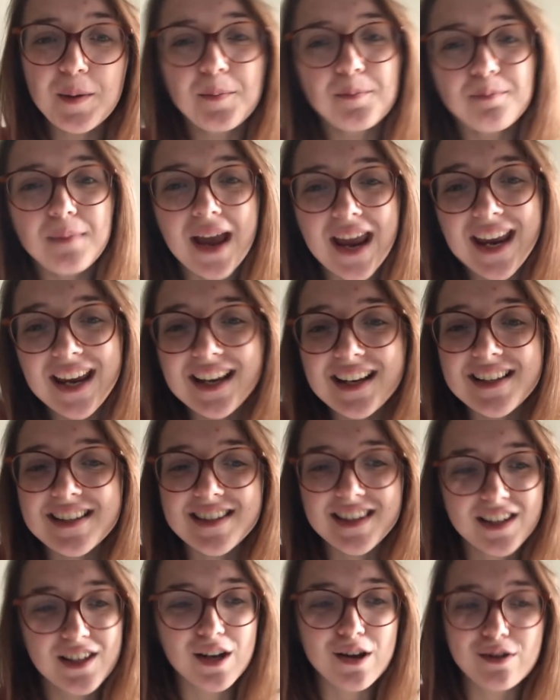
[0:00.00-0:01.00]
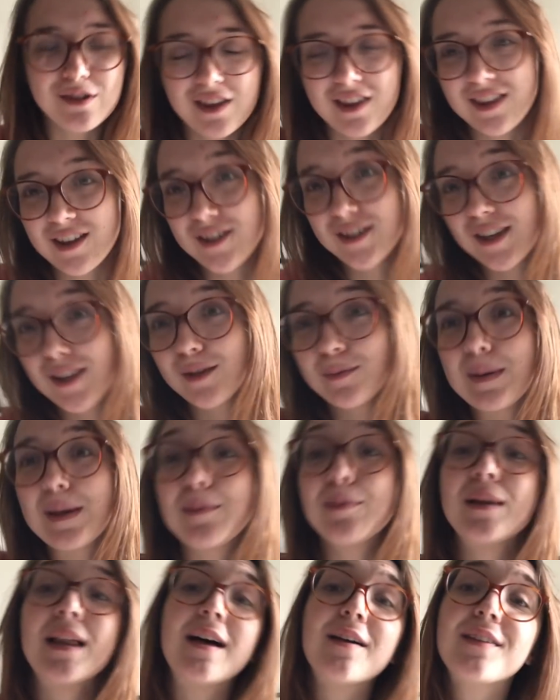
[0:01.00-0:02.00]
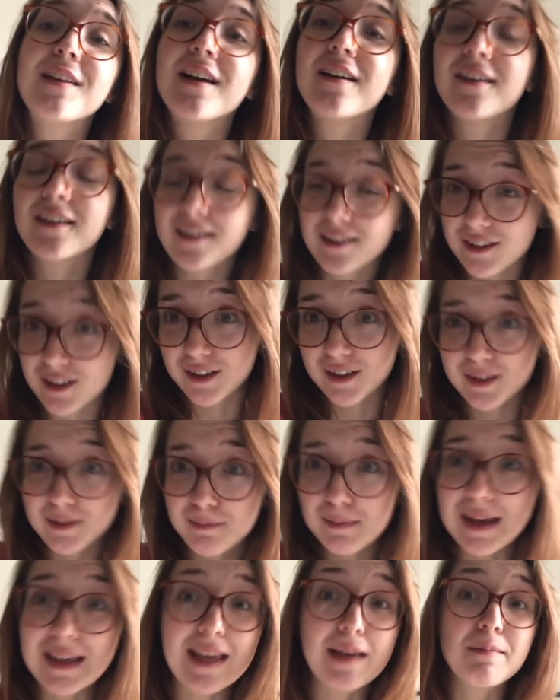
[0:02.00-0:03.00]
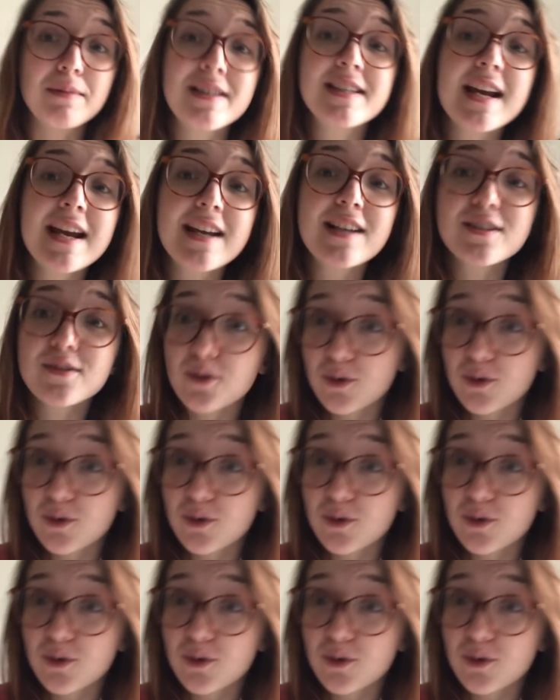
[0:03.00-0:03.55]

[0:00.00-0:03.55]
makes and know that there's other people out there either making mistakes